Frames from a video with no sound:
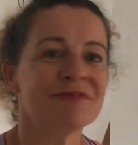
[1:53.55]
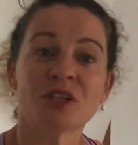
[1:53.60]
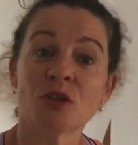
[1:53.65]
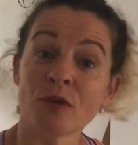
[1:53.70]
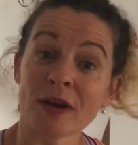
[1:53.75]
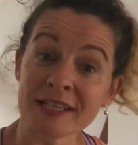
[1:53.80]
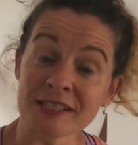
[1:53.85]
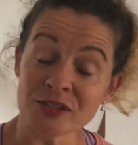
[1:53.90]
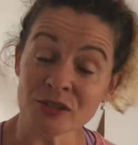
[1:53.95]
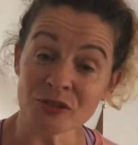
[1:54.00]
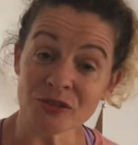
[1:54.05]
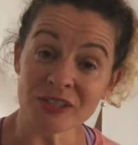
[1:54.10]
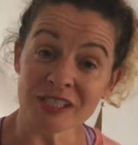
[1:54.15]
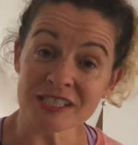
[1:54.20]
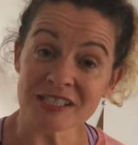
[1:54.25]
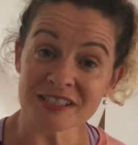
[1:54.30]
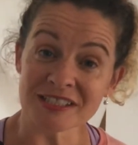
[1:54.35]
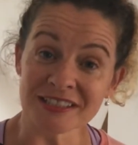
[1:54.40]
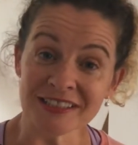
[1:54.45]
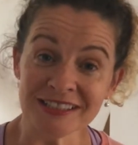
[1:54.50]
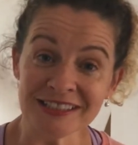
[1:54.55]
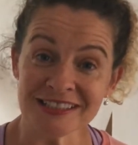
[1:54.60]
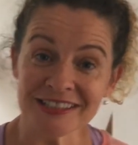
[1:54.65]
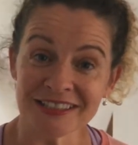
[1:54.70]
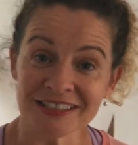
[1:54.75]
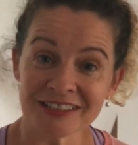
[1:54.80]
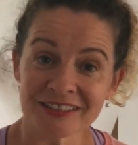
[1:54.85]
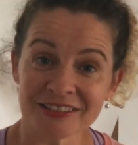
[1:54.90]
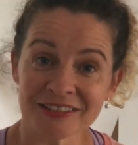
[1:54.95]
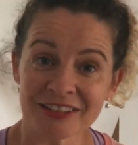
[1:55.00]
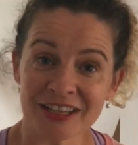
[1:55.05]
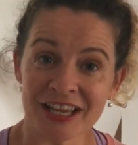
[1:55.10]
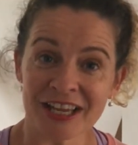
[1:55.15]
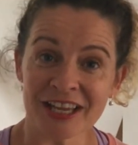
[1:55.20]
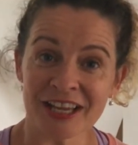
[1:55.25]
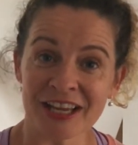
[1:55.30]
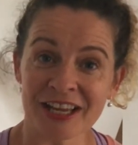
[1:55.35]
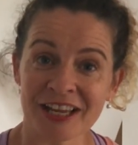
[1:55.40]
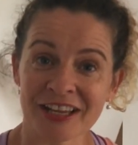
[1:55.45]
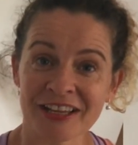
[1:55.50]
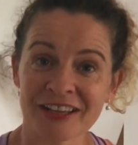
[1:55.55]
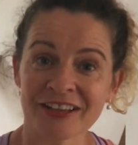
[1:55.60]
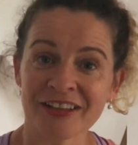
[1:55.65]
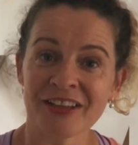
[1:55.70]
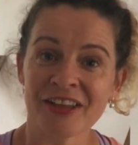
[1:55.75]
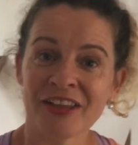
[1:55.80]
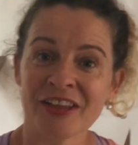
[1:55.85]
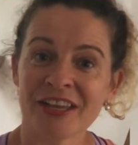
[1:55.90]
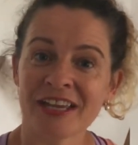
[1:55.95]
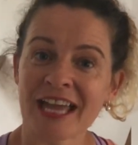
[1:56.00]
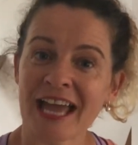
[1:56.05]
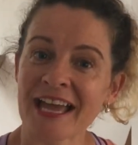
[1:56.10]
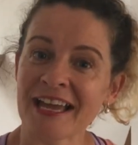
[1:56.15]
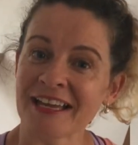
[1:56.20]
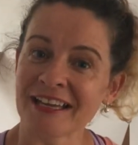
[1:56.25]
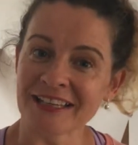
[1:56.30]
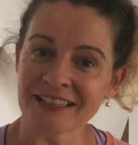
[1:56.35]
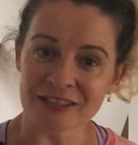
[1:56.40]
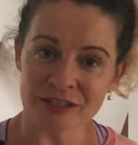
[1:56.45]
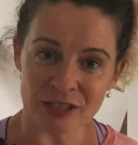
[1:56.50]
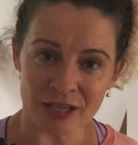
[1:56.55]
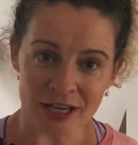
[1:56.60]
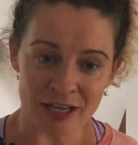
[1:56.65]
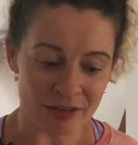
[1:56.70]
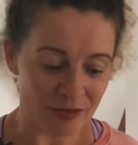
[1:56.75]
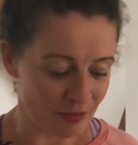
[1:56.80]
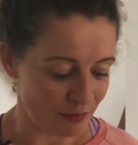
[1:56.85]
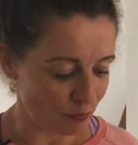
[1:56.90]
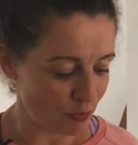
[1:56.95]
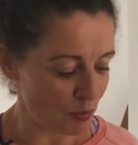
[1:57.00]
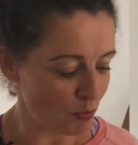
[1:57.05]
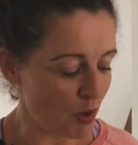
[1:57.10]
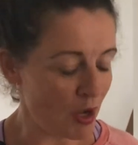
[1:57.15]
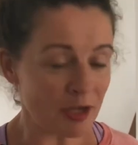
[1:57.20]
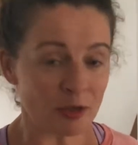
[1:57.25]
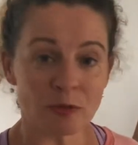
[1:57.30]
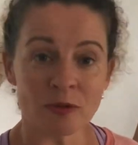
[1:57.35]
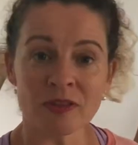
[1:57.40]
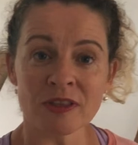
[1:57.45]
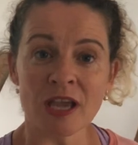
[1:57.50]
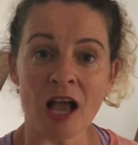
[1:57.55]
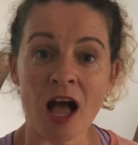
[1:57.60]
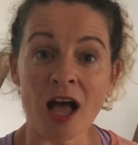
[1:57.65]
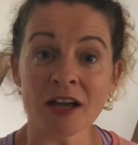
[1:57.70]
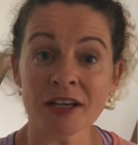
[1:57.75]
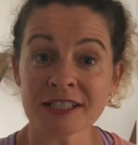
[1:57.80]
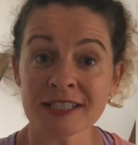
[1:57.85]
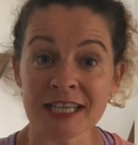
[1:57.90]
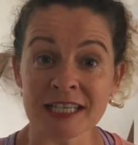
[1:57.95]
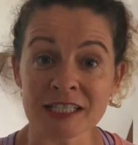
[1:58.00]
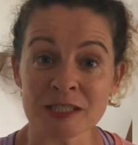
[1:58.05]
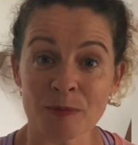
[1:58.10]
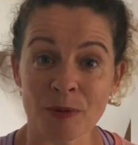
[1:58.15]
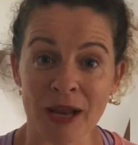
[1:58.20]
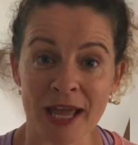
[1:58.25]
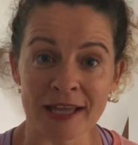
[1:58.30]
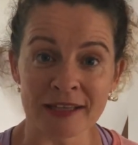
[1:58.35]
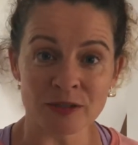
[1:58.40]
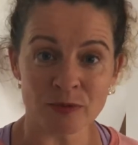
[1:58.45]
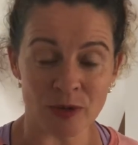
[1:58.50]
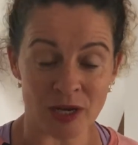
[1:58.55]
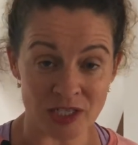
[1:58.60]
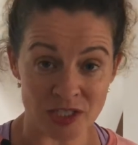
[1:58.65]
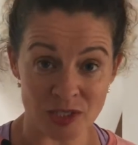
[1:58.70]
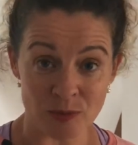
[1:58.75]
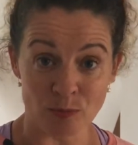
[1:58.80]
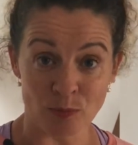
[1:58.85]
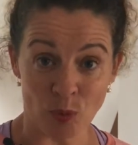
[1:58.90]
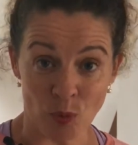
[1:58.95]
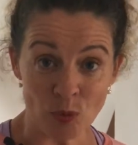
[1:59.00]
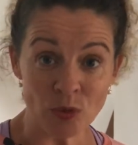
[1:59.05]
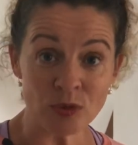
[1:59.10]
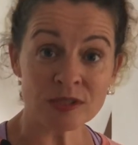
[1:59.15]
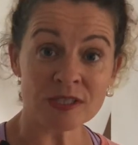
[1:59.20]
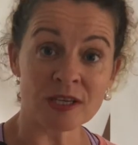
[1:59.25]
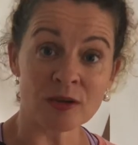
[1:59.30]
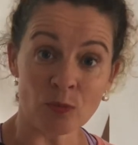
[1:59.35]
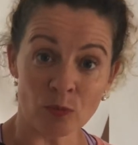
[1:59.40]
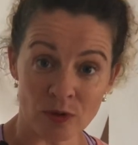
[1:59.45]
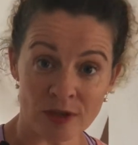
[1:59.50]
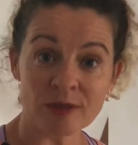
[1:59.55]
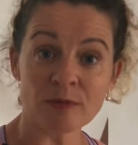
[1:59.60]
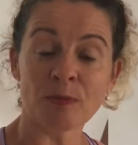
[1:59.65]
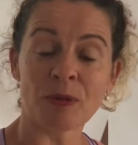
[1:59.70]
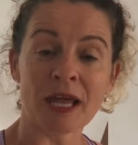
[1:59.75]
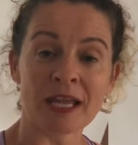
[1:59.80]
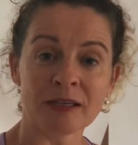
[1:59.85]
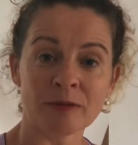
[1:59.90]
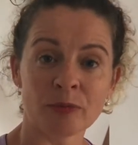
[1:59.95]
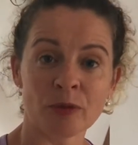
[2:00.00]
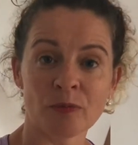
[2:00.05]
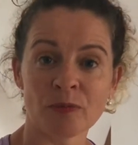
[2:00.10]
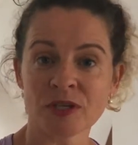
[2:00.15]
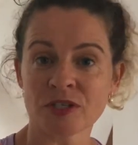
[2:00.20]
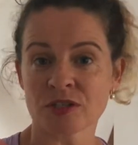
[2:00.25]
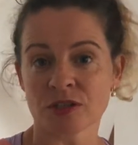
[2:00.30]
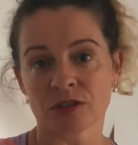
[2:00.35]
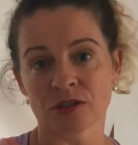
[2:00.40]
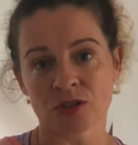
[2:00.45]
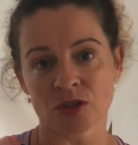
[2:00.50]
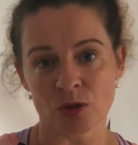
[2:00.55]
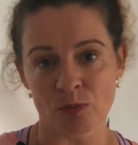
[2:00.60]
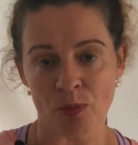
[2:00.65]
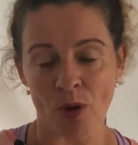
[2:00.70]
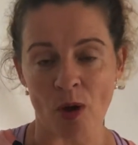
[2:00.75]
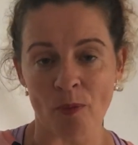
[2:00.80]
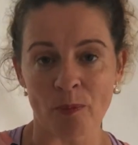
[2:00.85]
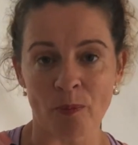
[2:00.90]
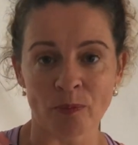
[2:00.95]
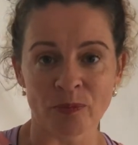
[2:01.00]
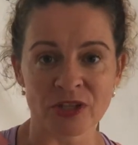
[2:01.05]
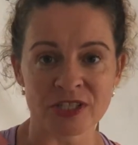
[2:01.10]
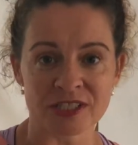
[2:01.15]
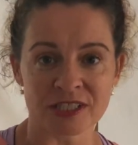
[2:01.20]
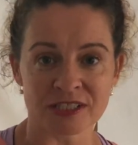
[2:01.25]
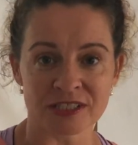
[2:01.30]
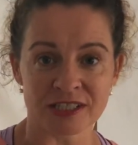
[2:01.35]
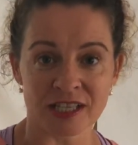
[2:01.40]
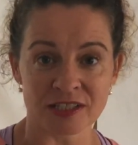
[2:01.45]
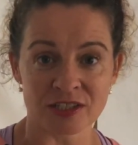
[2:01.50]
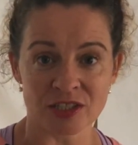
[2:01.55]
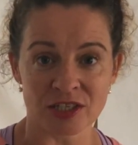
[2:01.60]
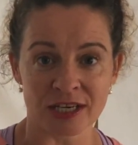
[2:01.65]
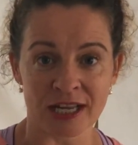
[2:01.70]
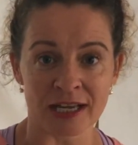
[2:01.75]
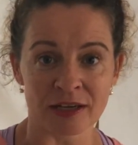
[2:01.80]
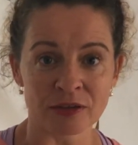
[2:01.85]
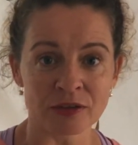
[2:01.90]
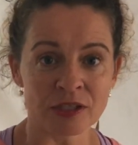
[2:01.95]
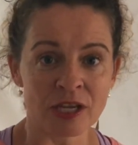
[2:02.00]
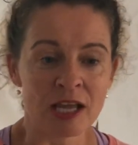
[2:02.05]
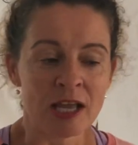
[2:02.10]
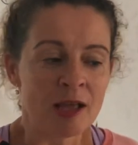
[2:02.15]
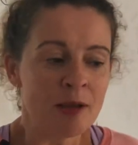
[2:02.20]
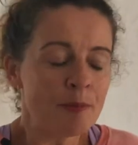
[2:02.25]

Grade two listed, and we worked with the architect's plans. We actually bought it with planning permission to pop this extension out.